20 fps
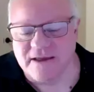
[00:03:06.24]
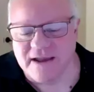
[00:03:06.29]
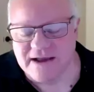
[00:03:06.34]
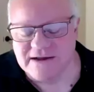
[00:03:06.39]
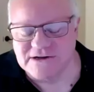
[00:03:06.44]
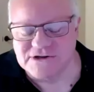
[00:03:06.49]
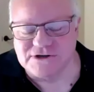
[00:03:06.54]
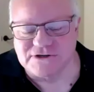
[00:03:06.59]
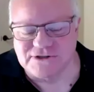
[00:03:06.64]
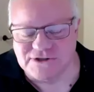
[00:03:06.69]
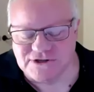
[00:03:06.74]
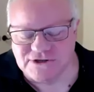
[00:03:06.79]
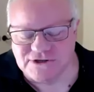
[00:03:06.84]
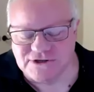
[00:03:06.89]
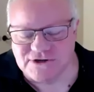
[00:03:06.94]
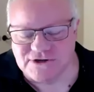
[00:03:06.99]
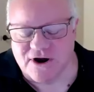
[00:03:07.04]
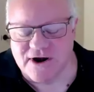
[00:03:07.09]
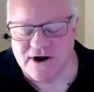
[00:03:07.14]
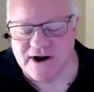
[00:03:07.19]
think I should
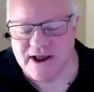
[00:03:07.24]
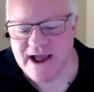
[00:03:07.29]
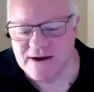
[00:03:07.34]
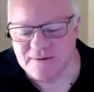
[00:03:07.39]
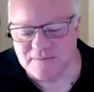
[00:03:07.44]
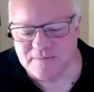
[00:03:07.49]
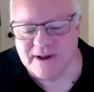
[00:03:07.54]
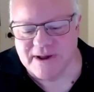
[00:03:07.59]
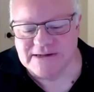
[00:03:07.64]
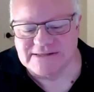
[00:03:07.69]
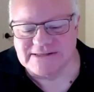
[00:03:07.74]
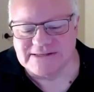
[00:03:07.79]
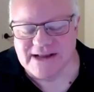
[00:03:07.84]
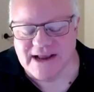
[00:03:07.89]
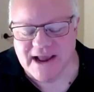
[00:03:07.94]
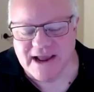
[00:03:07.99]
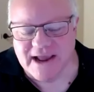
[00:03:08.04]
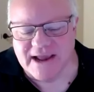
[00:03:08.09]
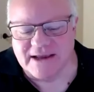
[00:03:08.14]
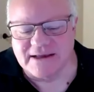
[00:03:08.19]
start out by
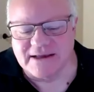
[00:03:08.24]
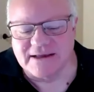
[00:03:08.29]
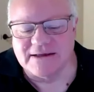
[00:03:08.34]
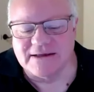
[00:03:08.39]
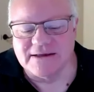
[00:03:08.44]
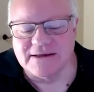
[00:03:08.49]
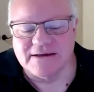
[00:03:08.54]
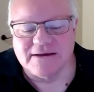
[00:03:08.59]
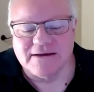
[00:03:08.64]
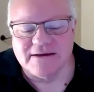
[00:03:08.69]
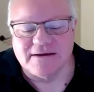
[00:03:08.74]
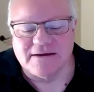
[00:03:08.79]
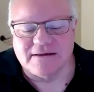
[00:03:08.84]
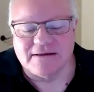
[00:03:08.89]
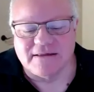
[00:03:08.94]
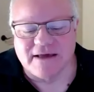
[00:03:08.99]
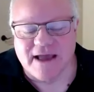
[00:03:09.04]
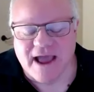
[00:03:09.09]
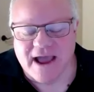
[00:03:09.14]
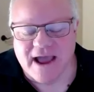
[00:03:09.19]
saying
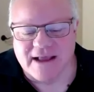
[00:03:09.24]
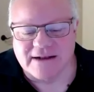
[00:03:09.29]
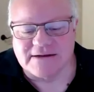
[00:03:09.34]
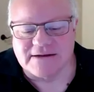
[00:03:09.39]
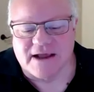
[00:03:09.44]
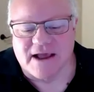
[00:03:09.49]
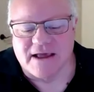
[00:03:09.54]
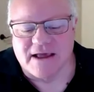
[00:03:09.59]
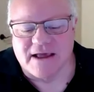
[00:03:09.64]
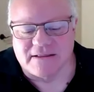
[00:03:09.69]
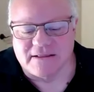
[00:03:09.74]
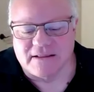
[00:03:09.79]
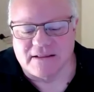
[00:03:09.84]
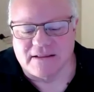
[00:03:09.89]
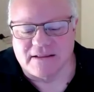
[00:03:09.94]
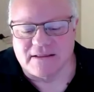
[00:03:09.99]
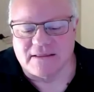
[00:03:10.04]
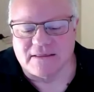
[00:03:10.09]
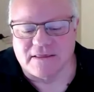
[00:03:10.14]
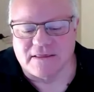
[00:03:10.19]
that
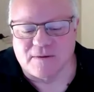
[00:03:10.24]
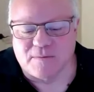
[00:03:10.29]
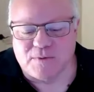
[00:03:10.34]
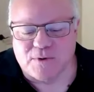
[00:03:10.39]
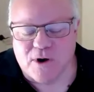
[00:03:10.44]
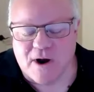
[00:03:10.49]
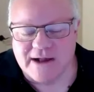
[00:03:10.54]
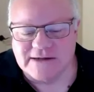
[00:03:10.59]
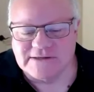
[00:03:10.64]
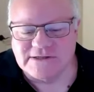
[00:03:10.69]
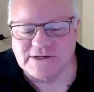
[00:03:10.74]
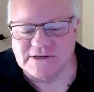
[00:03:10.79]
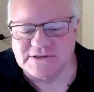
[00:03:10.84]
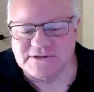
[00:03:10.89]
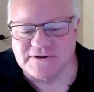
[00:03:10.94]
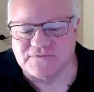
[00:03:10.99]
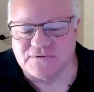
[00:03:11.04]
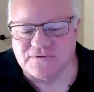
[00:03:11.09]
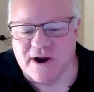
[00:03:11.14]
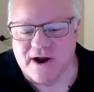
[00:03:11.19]
the
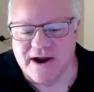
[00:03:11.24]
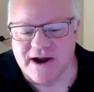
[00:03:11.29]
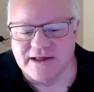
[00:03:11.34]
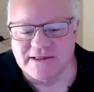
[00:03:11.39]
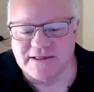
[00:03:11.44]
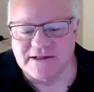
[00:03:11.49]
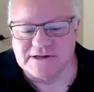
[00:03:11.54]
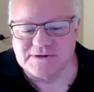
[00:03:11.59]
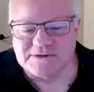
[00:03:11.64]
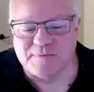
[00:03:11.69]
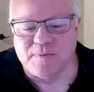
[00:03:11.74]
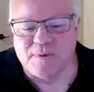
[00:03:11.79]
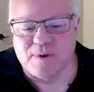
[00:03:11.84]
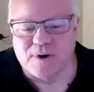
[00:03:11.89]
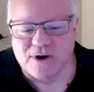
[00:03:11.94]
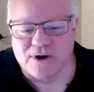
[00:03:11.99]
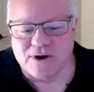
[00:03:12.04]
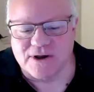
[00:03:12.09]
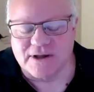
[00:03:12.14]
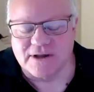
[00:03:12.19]
process of writing this
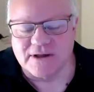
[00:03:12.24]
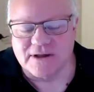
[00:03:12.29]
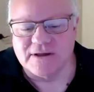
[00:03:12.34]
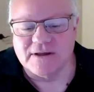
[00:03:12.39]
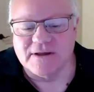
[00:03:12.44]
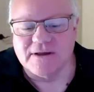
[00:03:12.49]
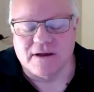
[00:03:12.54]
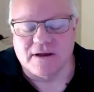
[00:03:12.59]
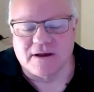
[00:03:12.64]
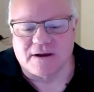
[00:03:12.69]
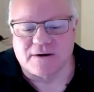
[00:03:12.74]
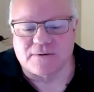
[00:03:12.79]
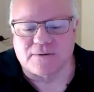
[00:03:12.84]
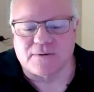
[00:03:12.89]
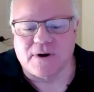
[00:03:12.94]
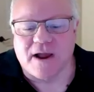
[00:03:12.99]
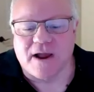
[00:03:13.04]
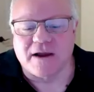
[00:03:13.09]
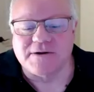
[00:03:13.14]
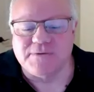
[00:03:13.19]
book,
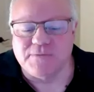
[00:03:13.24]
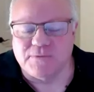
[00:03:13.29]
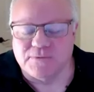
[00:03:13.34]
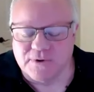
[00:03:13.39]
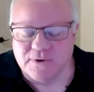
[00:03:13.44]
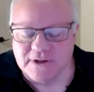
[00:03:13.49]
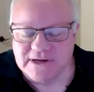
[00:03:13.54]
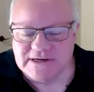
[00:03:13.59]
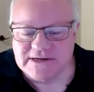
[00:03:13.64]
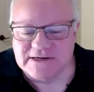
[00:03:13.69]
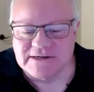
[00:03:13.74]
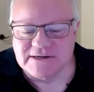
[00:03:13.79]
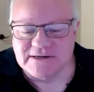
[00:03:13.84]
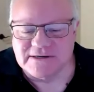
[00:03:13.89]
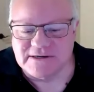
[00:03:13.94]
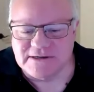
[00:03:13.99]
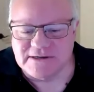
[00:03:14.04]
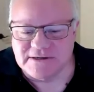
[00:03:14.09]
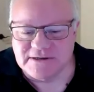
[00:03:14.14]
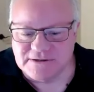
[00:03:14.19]
I really
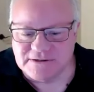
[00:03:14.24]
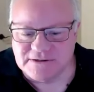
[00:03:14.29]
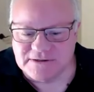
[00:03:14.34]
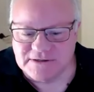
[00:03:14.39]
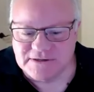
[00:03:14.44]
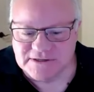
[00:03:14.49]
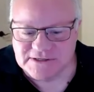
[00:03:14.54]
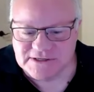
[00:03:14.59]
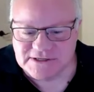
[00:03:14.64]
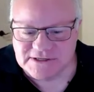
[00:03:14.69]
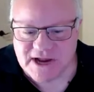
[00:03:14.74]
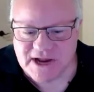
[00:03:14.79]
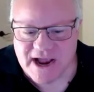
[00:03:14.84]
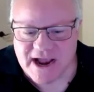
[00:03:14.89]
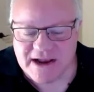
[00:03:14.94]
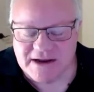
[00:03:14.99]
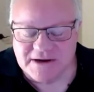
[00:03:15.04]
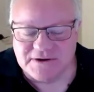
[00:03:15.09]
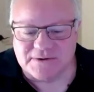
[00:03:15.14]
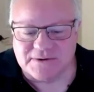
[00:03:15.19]
didn't
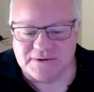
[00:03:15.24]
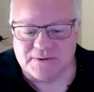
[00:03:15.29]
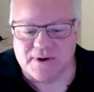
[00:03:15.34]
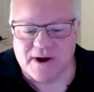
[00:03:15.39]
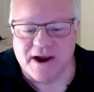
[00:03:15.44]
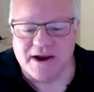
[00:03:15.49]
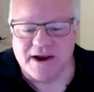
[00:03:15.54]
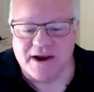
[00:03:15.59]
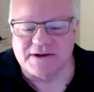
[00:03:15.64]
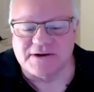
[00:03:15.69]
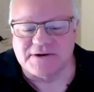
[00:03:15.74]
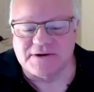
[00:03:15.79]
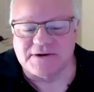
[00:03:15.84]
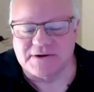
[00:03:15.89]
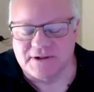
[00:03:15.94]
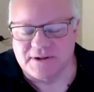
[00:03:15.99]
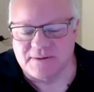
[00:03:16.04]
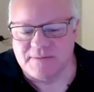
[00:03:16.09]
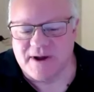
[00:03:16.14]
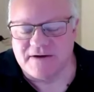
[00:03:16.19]
decide to write it
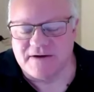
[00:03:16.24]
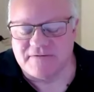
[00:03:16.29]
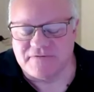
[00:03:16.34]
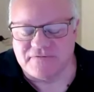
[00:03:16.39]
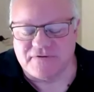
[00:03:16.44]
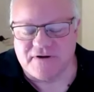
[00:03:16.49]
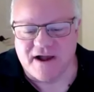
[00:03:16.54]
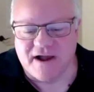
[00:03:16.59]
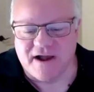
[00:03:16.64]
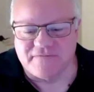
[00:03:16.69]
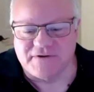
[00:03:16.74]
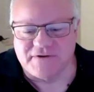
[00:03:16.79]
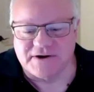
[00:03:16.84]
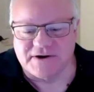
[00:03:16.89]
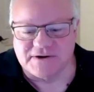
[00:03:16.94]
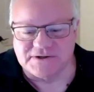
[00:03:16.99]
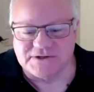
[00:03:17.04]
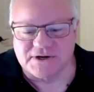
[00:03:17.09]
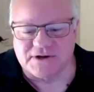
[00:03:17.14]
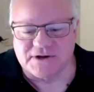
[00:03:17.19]
until about 5
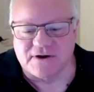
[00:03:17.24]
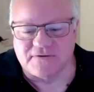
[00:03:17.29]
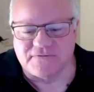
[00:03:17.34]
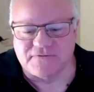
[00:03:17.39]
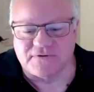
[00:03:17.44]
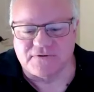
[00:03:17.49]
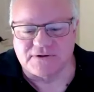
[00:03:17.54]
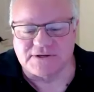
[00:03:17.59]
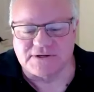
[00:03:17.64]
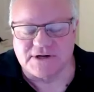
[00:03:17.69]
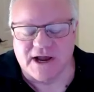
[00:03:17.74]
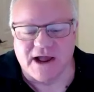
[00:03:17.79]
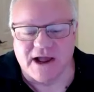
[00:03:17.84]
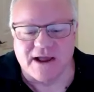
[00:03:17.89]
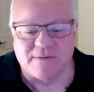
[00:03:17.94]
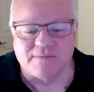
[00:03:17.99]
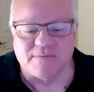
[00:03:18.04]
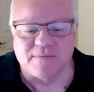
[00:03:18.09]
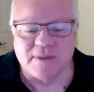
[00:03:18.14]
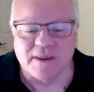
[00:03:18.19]
years ago full
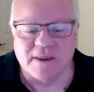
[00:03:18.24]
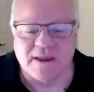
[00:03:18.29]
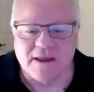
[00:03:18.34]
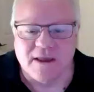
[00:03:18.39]
time,